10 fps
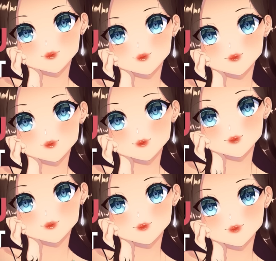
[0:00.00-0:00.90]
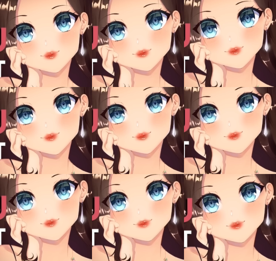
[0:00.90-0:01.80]
No, no, I would have
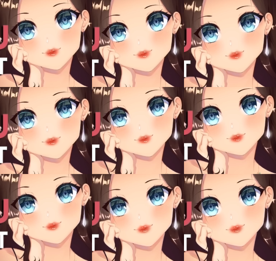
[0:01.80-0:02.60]
loved to see that.